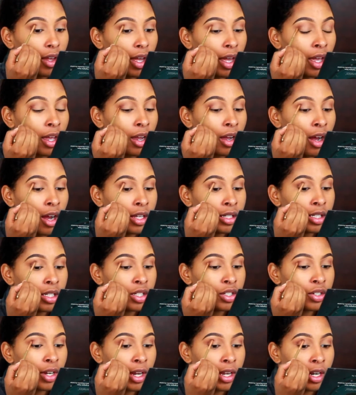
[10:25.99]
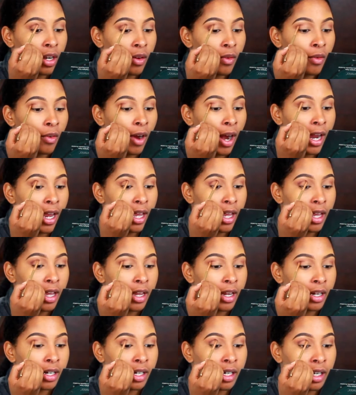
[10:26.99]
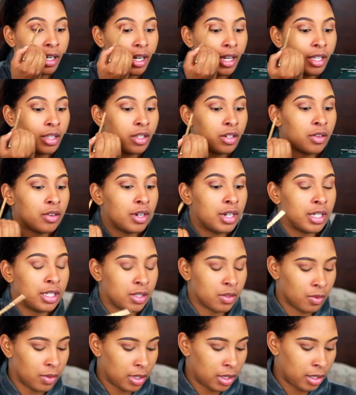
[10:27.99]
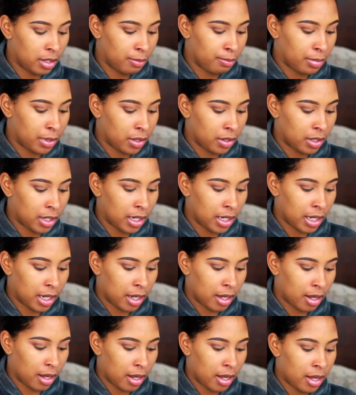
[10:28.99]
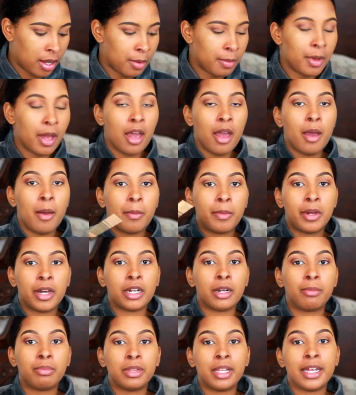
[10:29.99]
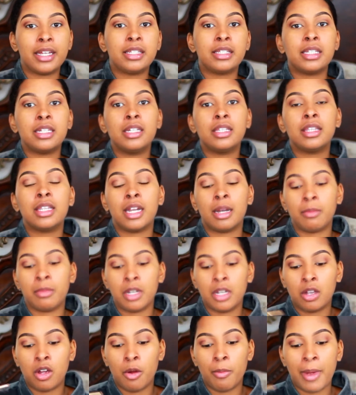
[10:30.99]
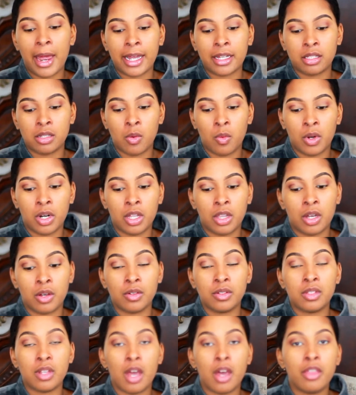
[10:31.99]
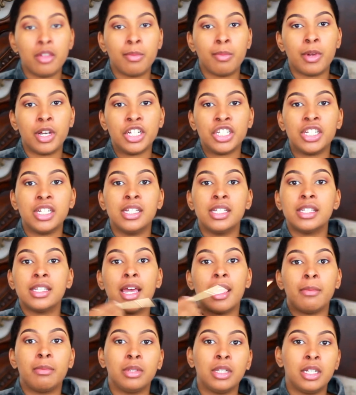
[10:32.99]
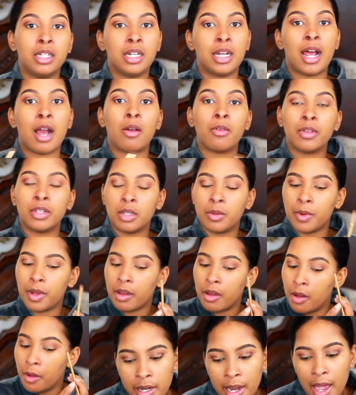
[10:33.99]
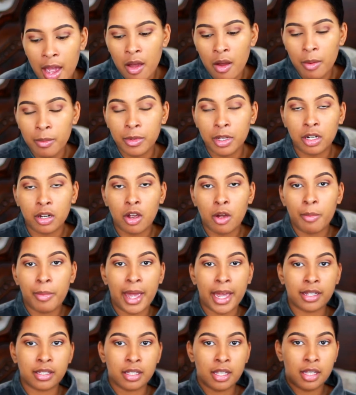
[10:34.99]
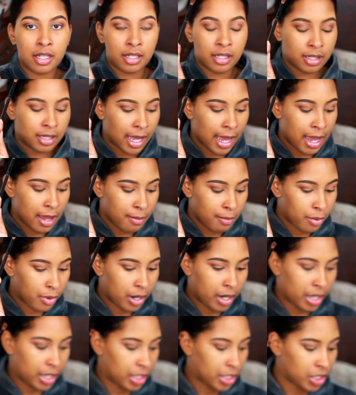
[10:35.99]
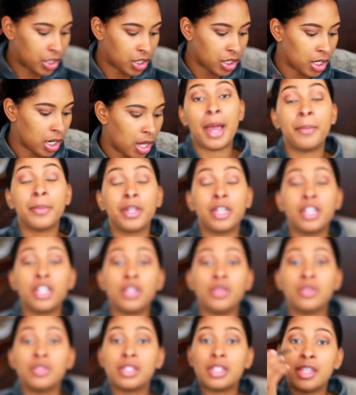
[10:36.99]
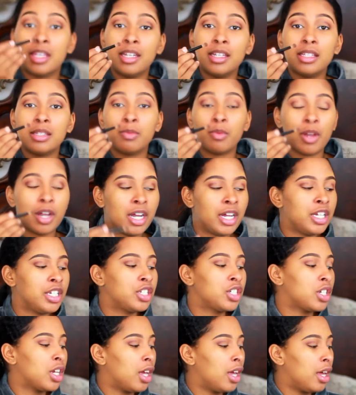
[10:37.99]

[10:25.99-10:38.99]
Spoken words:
and concentrate it right here in the crease, really building it up. Gonna place it, then I'm gonna go back to one of those other brushes and blend it out really well. Now I'm gonna go back to this same brush. I'm gonna use this brush